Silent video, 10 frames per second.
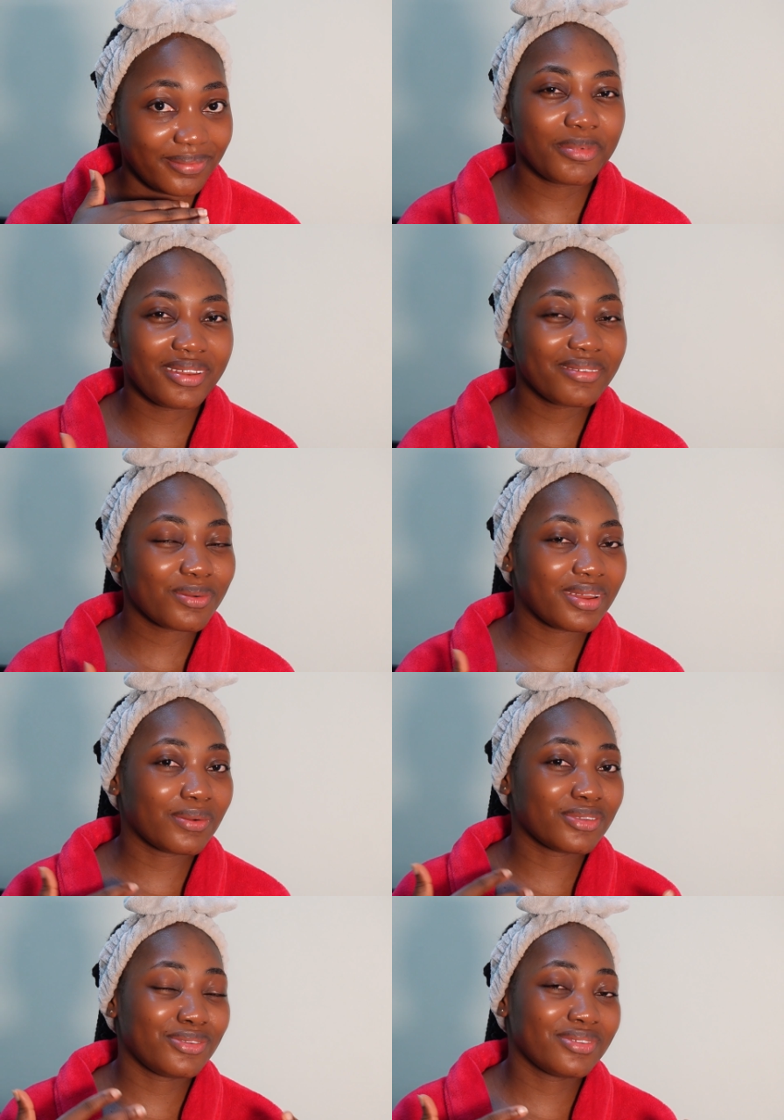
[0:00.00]
I mean even when
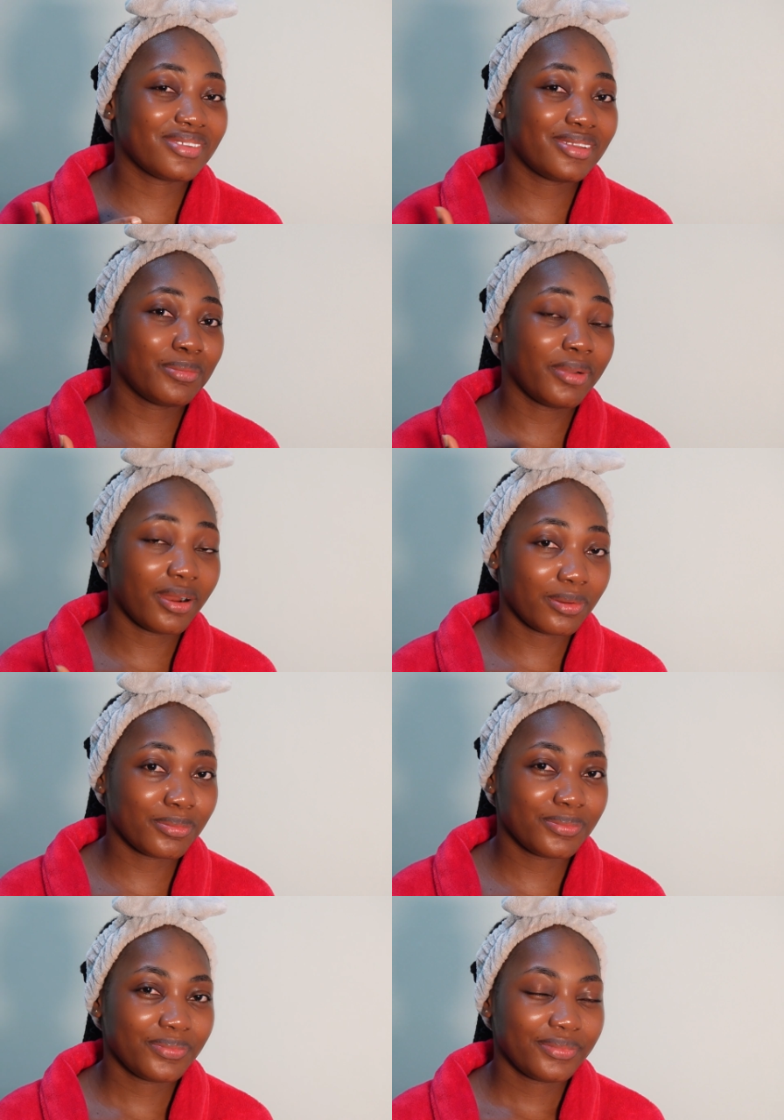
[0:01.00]
I was using the
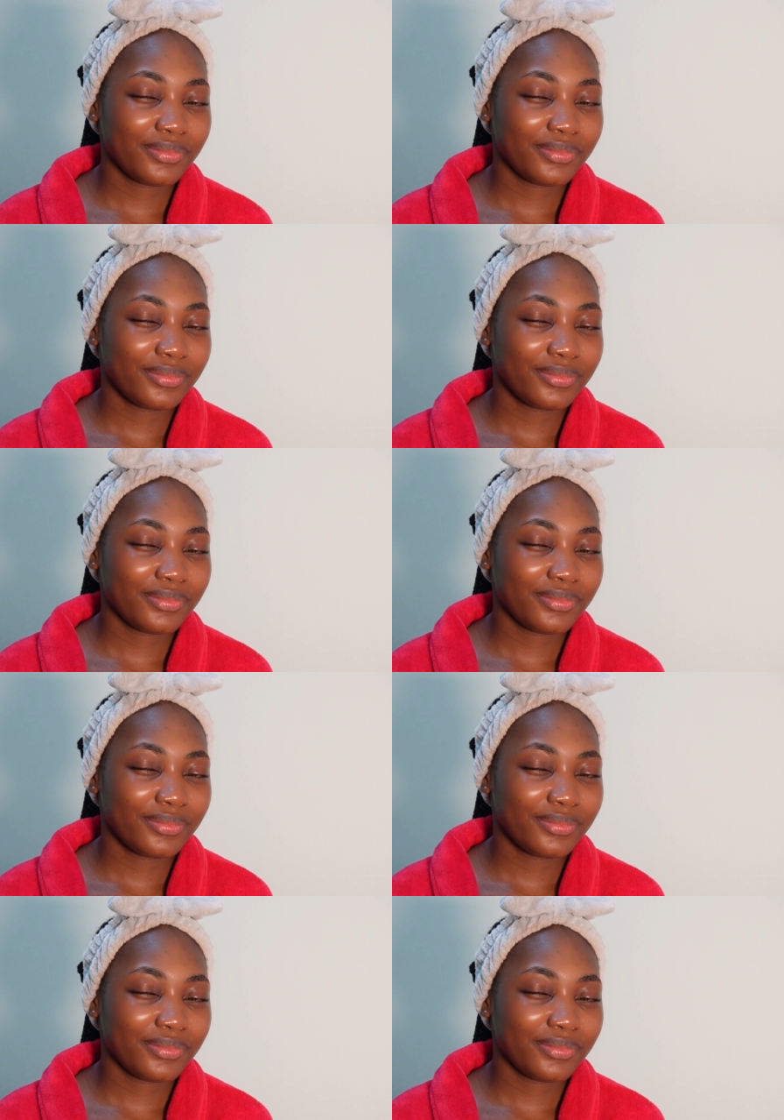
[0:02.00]
balm,